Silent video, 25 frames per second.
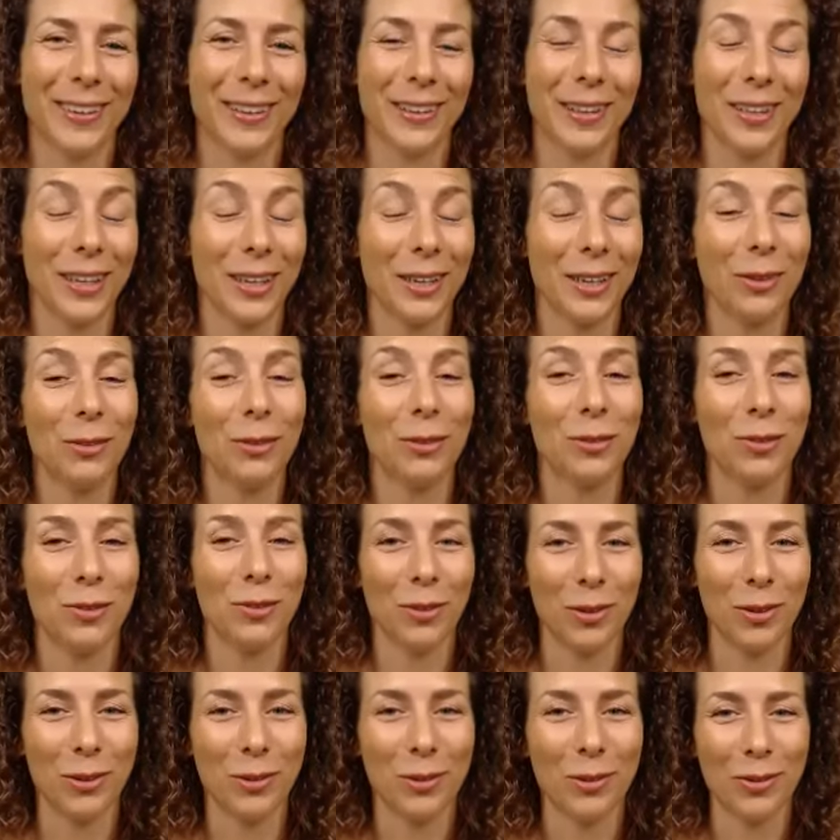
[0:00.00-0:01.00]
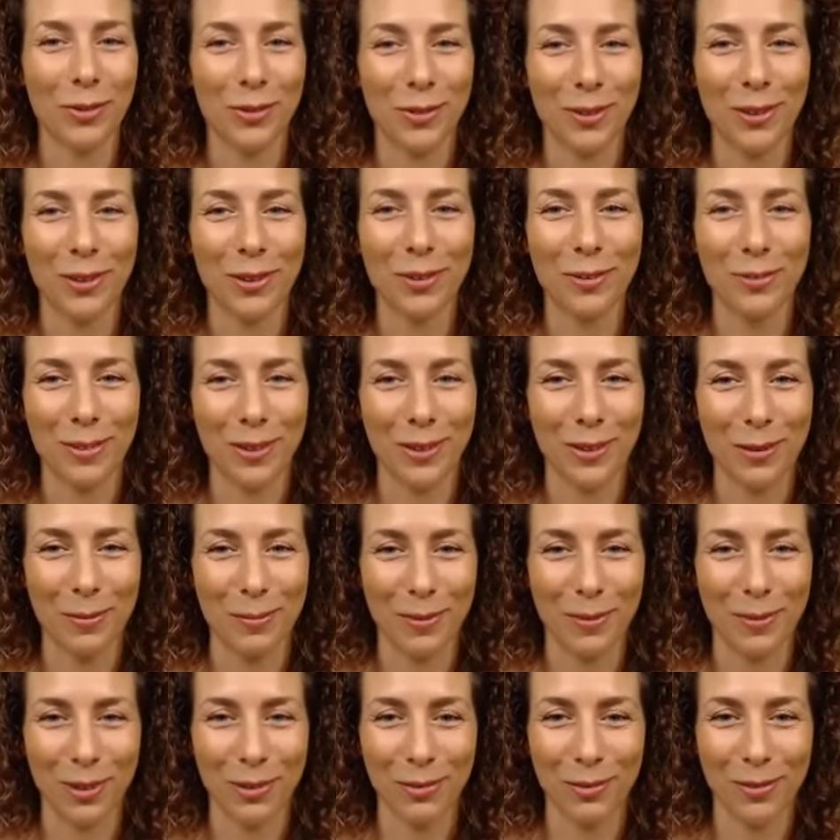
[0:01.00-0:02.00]
Thank you so, so very
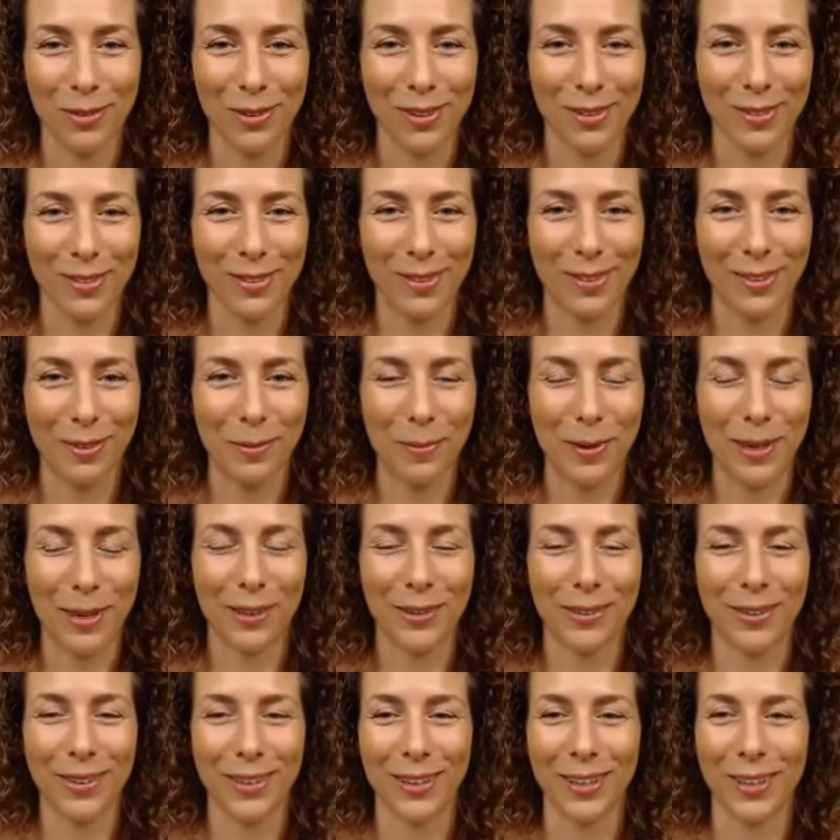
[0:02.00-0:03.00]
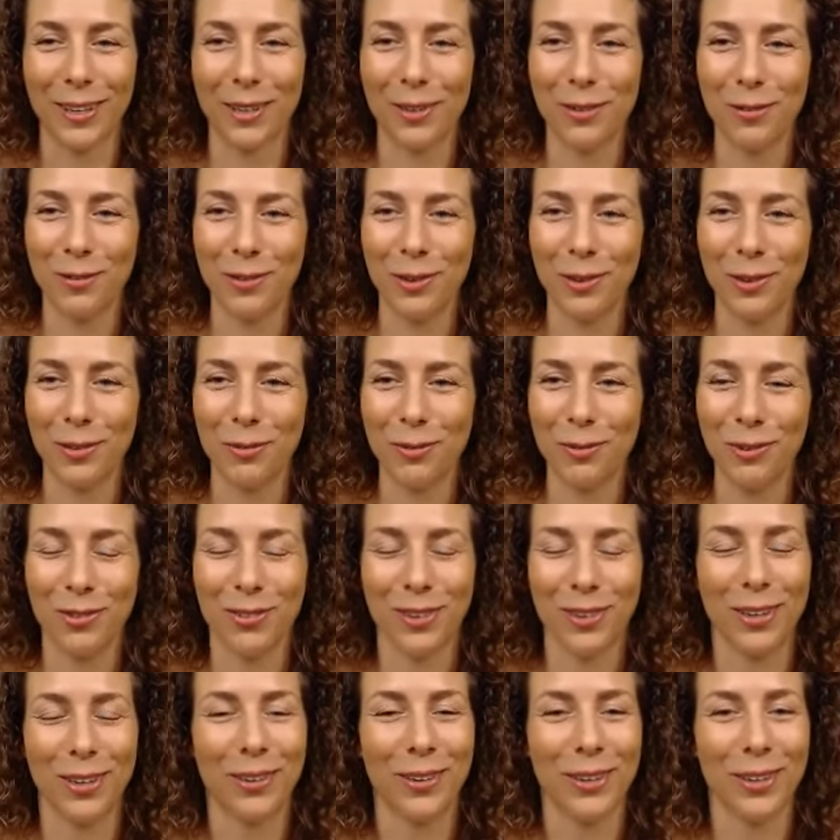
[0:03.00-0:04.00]
much for this inspiring interview, for
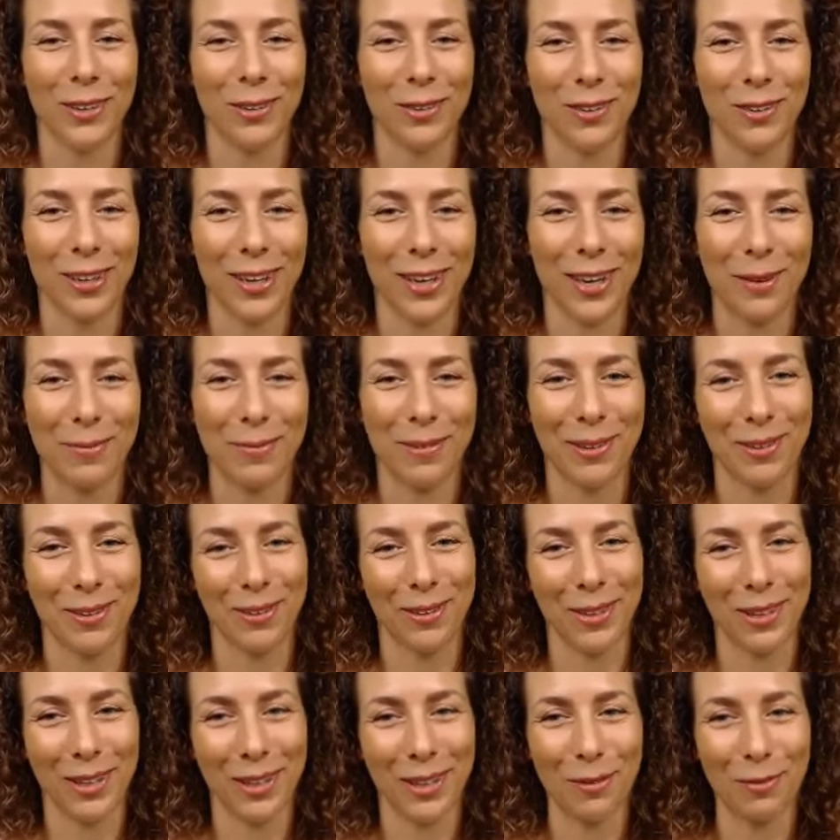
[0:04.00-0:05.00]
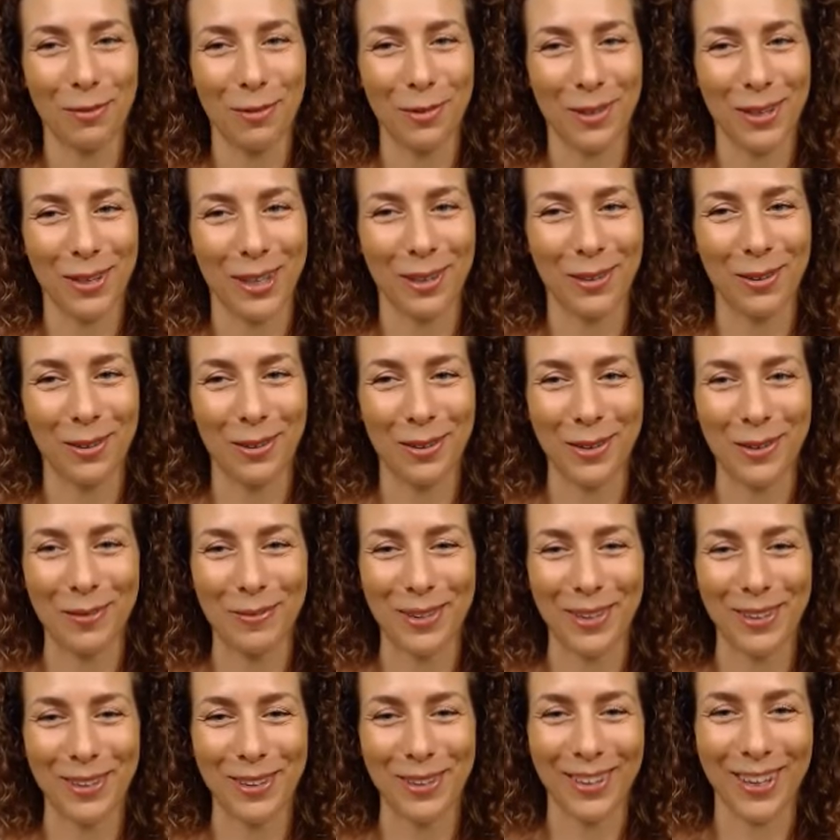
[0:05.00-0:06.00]
sharing your time and your love. Thank you so
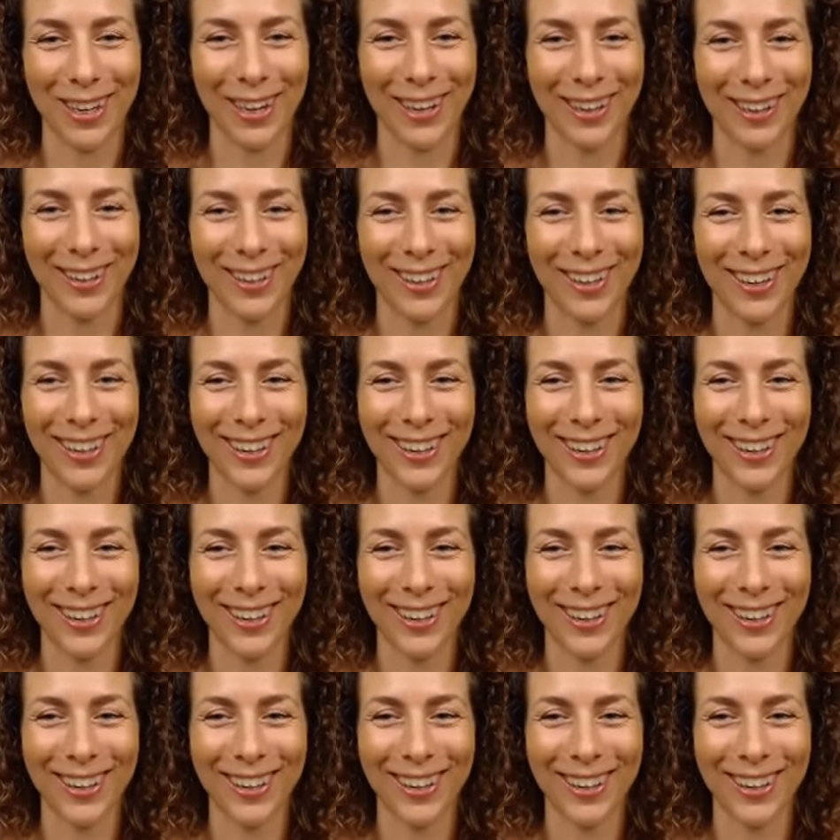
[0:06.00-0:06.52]
much, Tyler.